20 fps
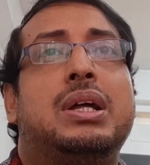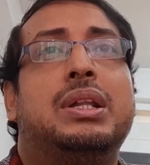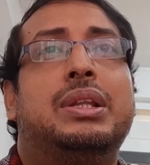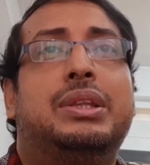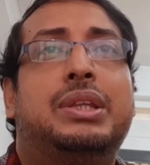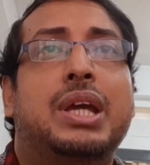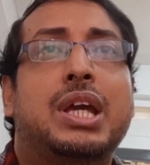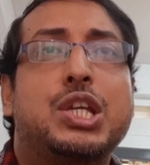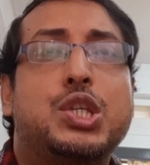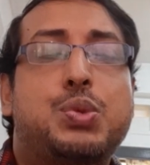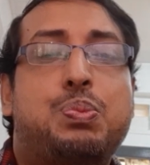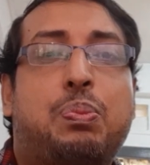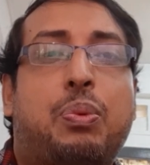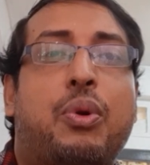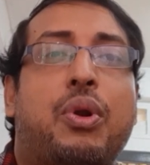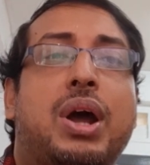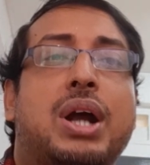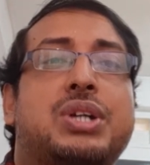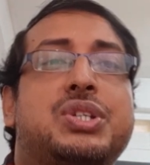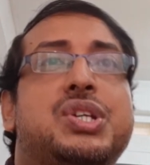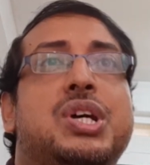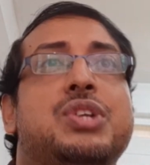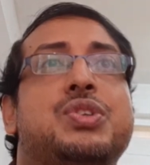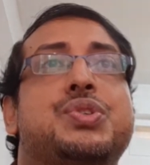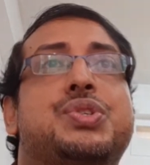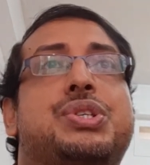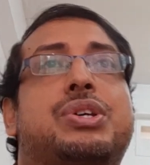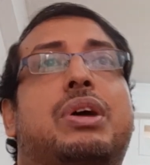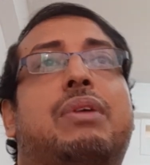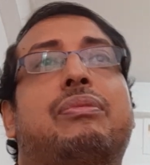these products and
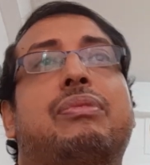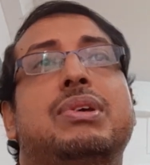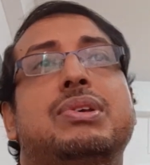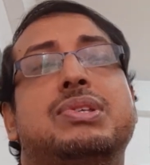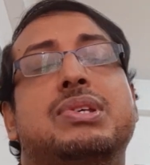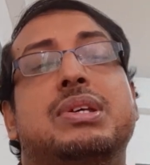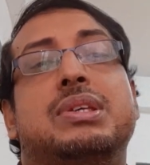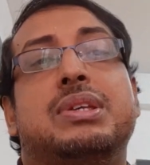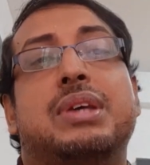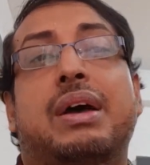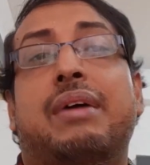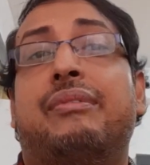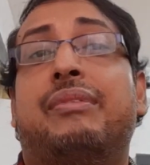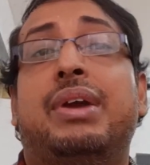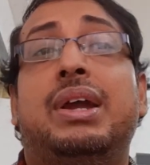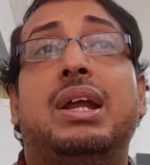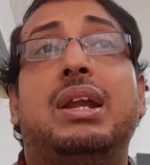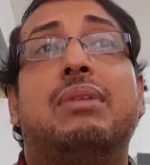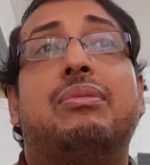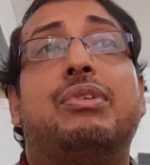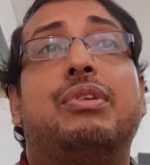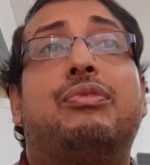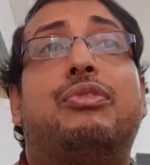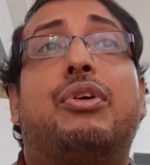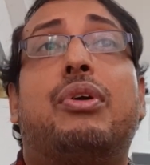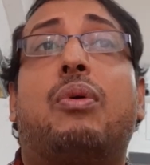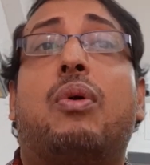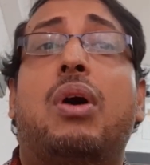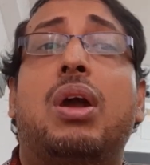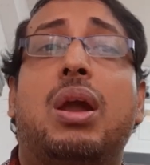services available
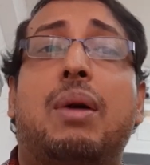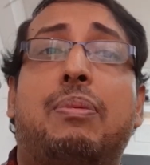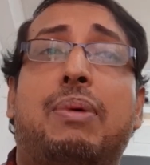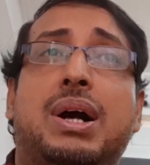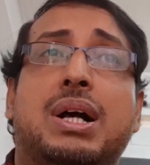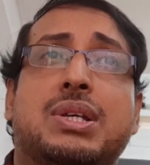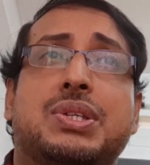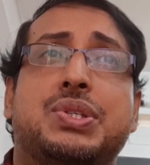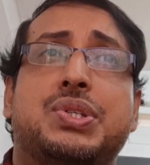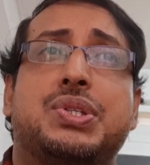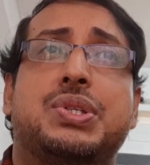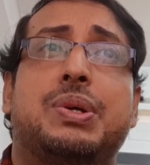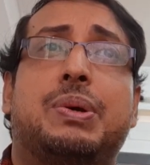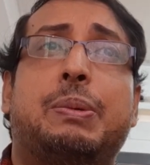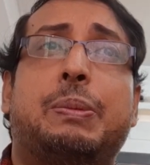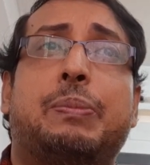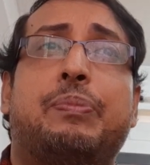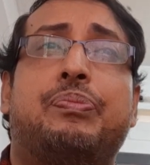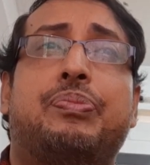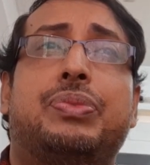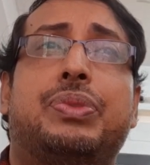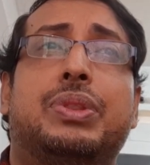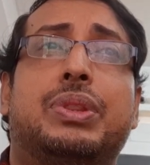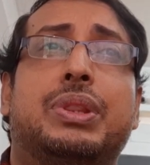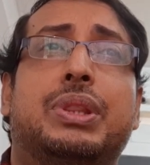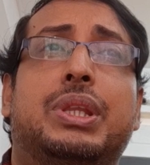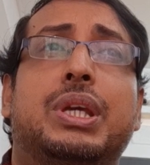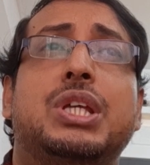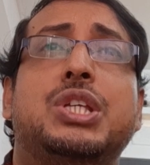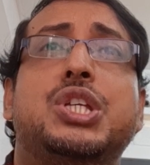for all of us.
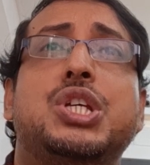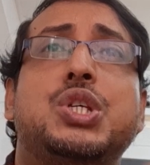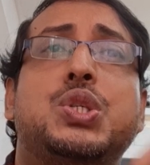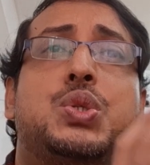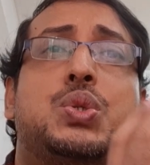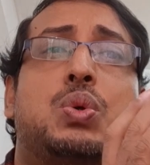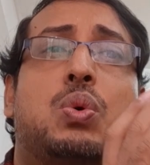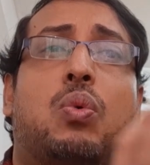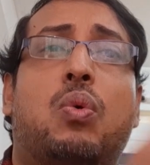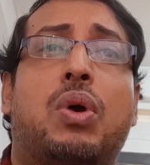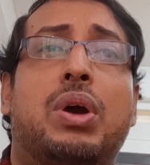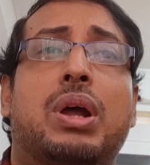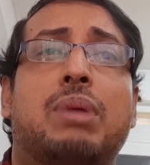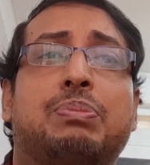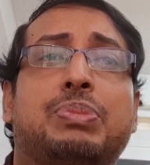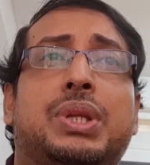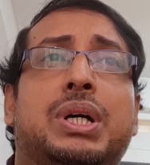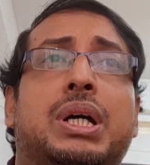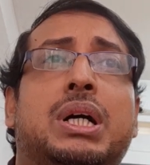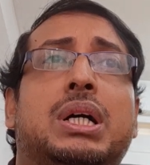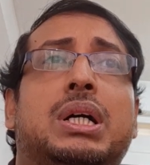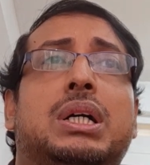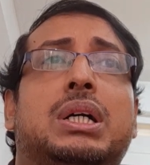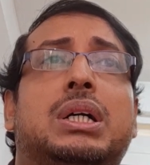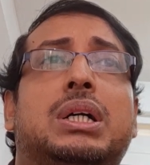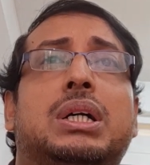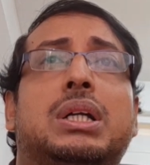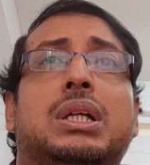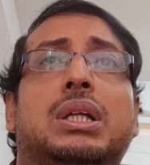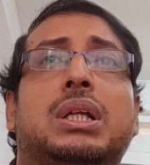This is one of the
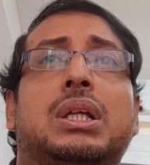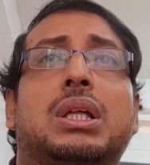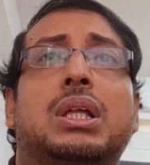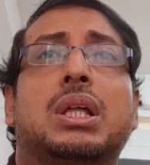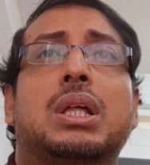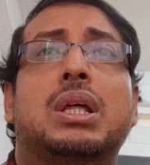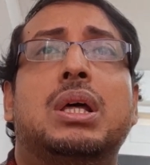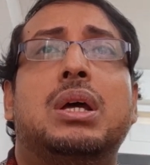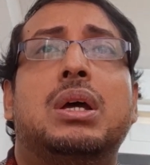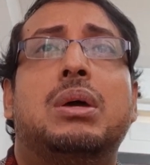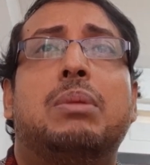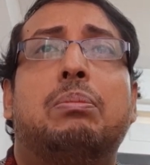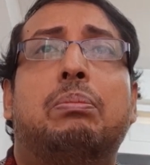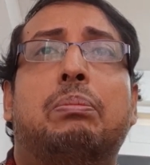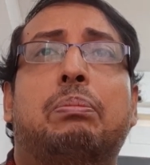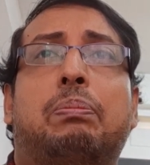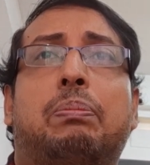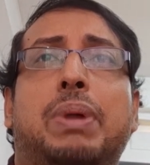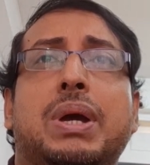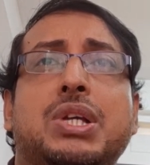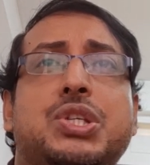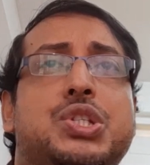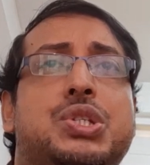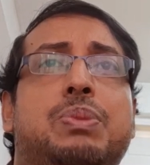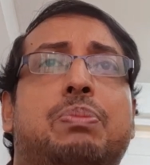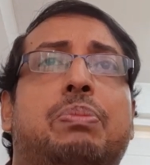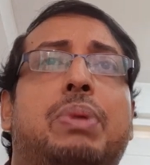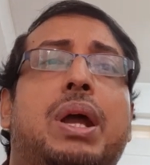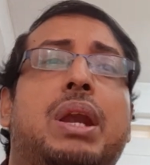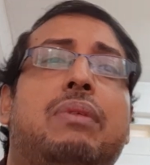
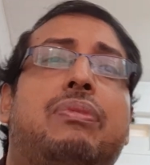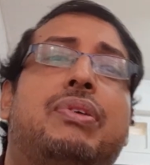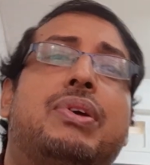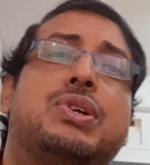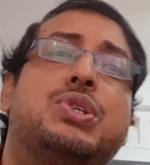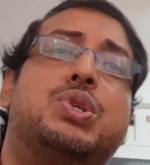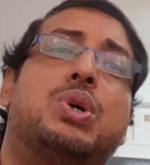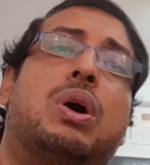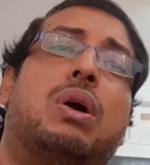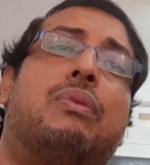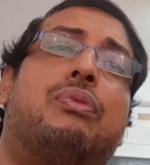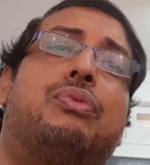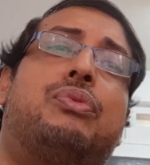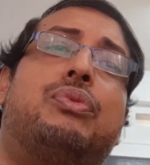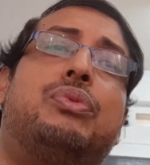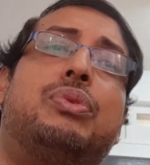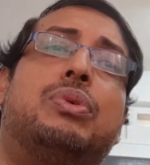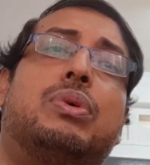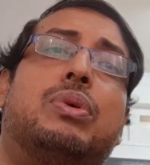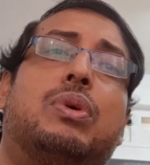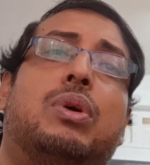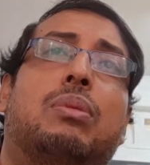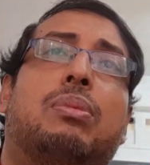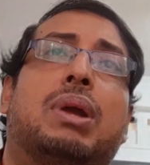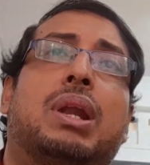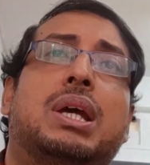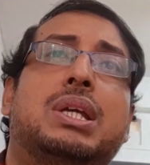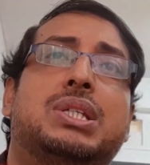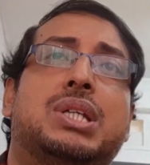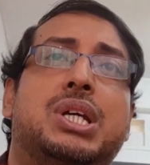best benefits of
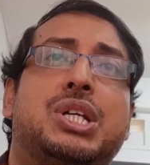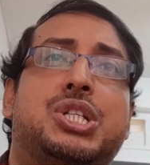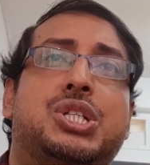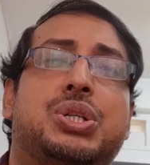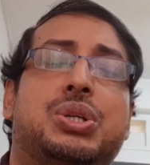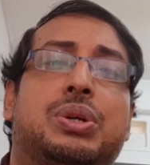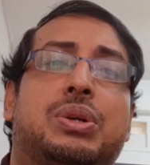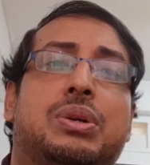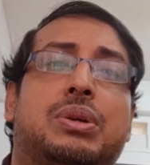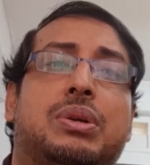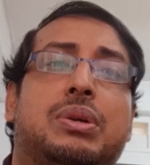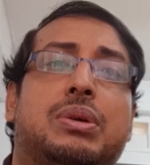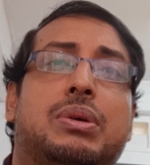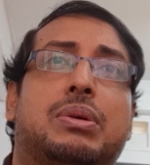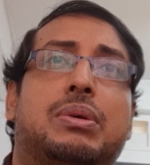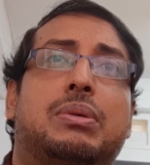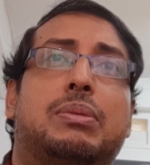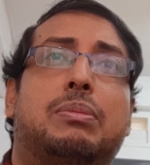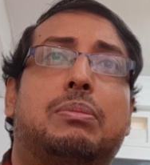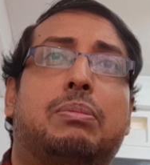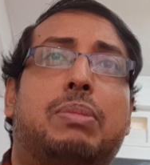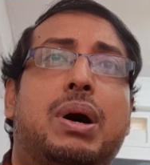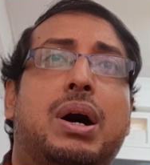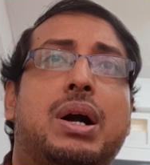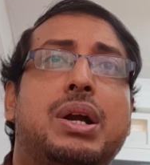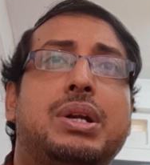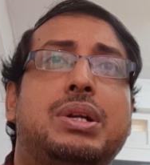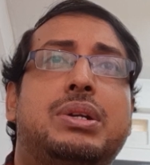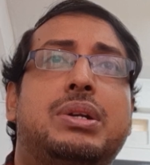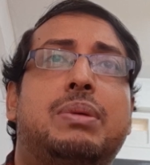globalization.
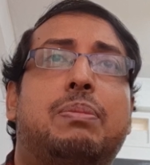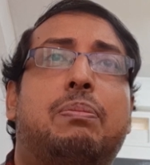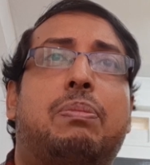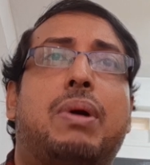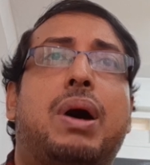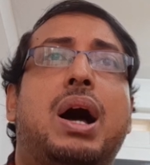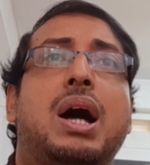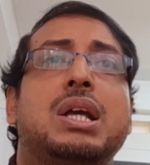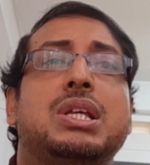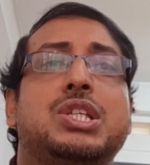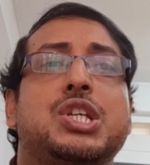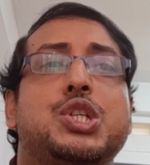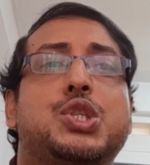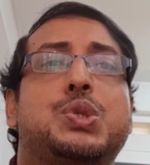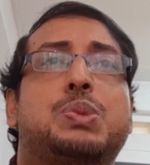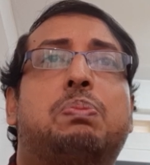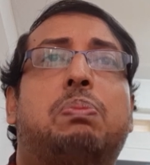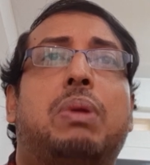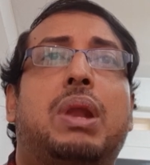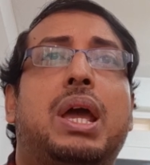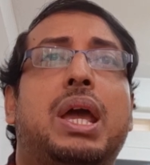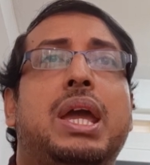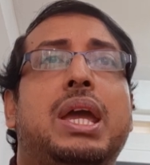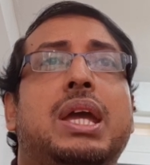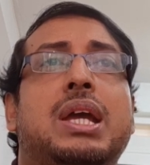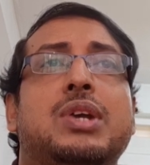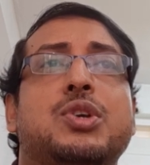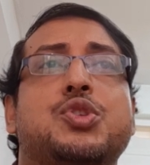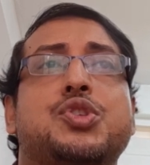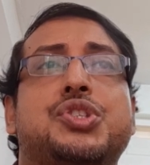But price is
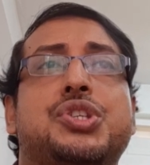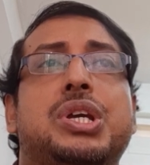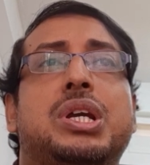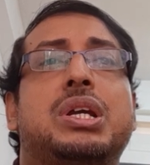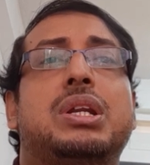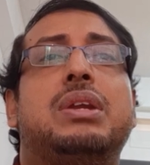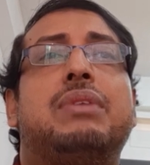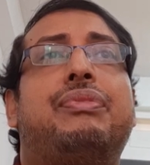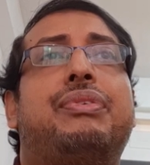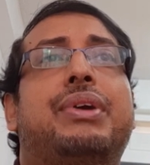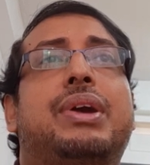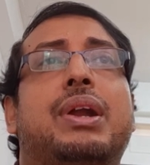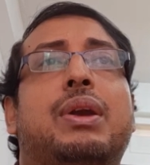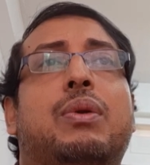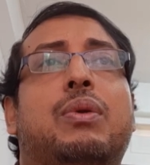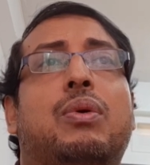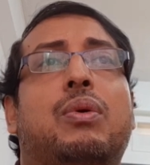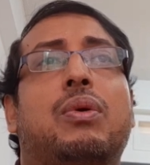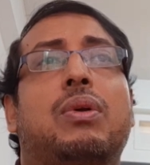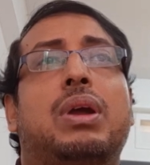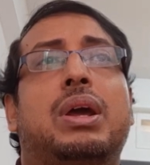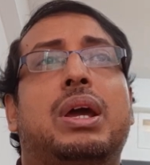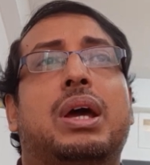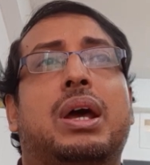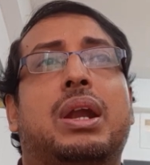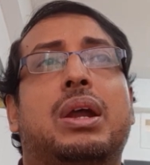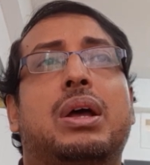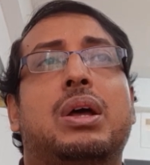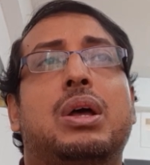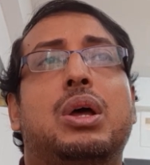playing significant role
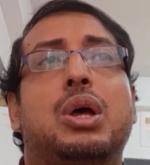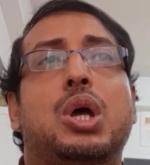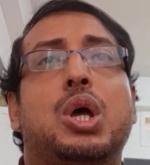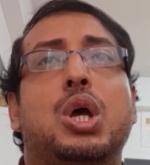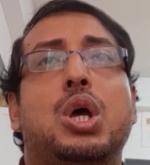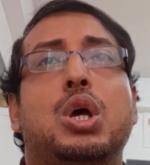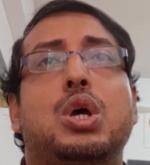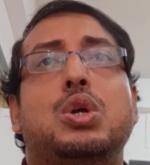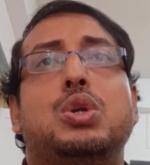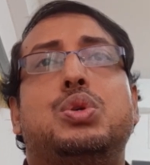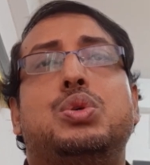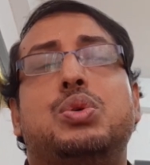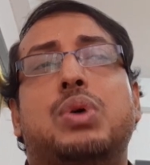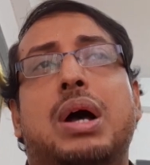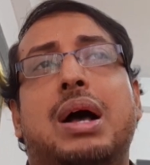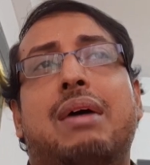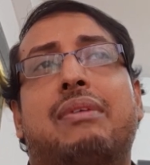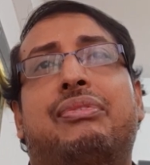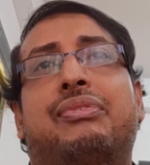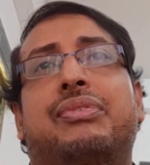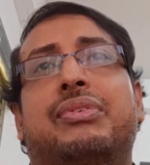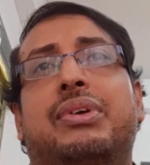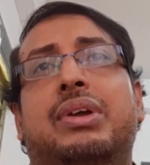here to have